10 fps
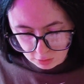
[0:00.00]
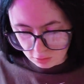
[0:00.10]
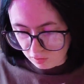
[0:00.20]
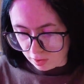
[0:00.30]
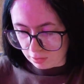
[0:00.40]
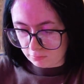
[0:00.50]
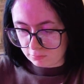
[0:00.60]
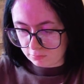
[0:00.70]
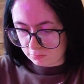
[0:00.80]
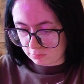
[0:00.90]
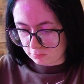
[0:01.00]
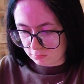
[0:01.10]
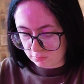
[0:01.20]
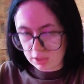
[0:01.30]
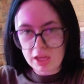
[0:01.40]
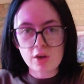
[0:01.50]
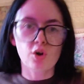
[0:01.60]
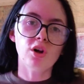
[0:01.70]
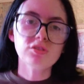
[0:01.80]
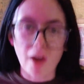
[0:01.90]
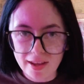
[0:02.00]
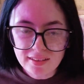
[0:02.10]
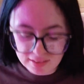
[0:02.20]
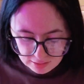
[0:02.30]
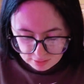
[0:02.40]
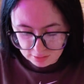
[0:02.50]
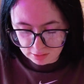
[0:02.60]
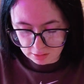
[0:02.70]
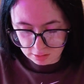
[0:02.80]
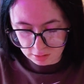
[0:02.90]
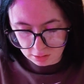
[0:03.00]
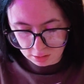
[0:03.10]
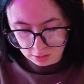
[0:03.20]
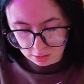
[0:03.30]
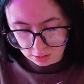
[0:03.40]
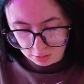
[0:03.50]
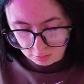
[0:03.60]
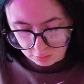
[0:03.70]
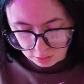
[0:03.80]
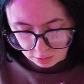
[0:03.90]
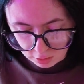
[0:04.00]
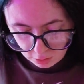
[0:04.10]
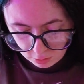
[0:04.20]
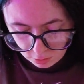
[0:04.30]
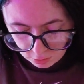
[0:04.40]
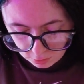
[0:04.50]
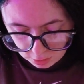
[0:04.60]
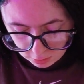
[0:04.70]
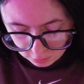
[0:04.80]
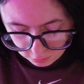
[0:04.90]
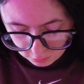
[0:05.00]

Alright. Alright. Right, and you go, yeah.